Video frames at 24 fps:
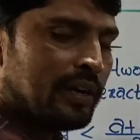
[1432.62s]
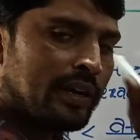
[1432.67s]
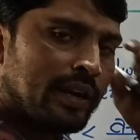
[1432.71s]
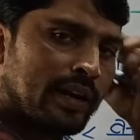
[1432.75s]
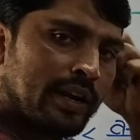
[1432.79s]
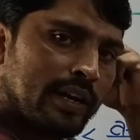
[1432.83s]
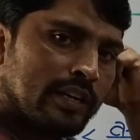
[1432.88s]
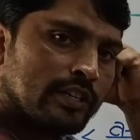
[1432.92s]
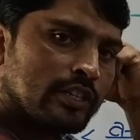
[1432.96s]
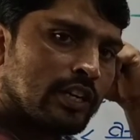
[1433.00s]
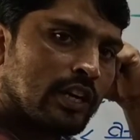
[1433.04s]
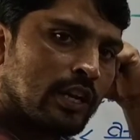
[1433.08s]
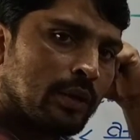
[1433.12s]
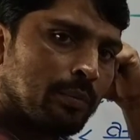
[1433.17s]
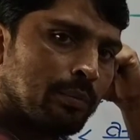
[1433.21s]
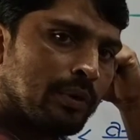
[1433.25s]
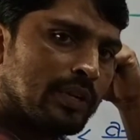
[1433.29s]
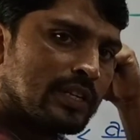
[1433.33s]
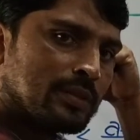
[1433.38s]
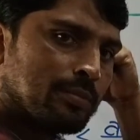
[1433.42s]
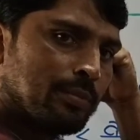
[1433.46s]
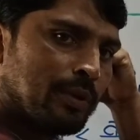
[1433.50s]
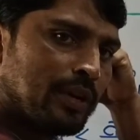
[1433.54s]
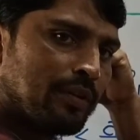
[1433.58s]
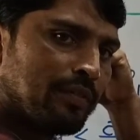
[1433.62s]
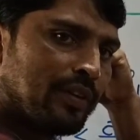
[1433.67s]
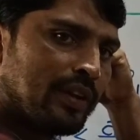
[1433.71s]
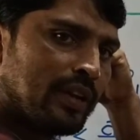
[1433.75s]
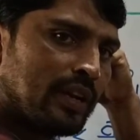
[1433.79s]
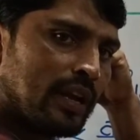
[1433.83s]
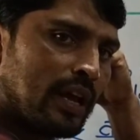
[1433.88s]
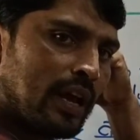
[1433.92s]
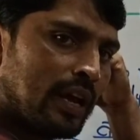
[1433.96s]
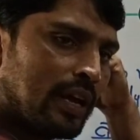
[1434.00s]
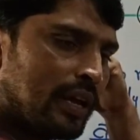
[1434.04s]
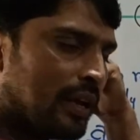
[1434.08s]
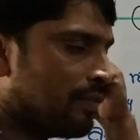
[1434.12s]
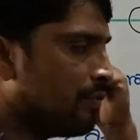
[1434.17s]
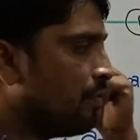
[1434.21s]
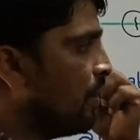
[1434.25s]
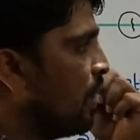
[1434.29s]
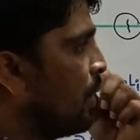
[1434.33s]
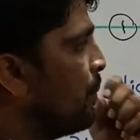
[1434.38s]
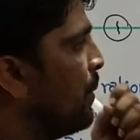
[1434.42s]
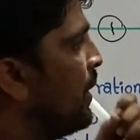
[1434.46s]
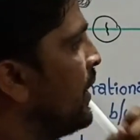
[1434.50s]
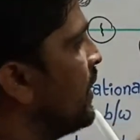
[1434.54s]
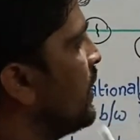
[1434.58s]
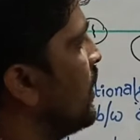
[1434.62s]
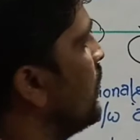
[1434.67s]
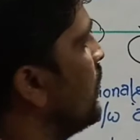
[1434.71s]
100 rational numbers between 5 by